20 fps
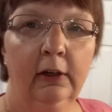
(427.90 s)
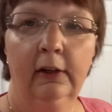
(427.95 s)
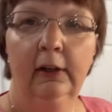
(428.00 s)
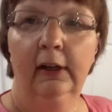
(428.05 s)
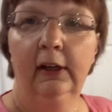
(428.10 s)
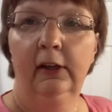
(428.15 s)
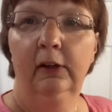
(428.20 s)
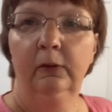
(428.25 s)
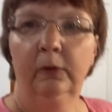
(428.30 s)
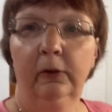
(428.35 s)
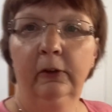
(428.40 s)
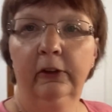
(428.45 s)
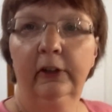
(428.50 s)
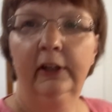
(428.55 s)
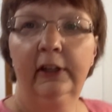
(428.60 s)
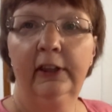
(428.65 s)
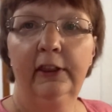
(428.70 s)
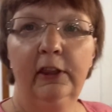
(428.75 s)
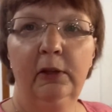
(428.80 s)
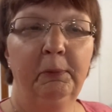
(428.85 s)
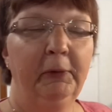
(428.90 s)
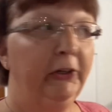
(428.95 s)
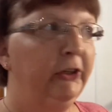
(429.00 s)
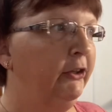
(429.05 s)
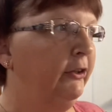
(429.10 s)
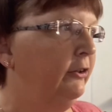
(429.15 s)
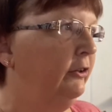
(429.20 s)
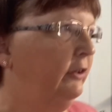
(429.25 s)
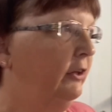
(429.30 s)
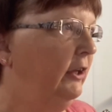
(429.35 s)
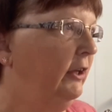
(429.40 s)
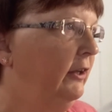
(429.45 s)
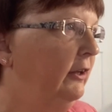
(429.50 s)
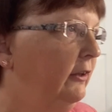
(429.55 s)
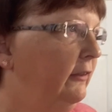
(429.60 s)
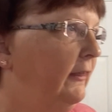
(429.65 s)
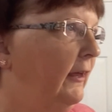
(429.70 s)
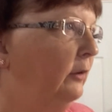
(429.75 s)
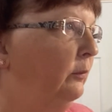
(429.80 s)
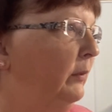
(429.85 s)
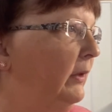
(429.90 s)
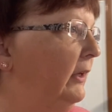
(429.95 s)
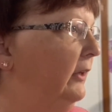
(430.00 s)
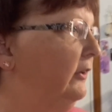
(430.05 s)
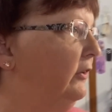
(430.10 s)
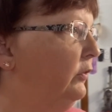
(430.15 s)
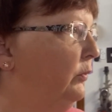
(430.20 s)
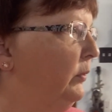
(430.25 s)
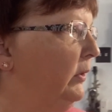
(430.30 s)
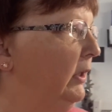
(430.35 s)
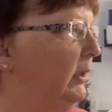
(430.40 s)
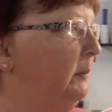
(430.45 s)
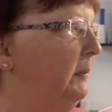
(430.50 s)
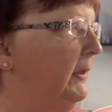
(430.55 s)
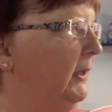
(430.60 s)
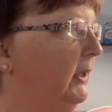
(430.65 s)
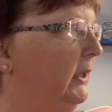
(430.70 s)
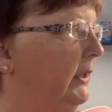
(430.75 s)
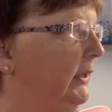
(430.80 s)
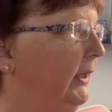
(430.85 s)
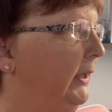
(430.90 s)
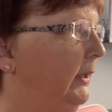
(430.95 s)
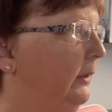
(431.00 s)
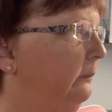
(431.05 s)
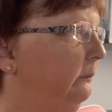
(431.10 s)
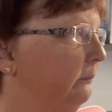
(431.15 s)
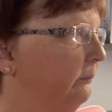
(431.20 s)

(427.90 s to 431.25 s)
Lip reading: right, we're in the barn. That wind is really picking up,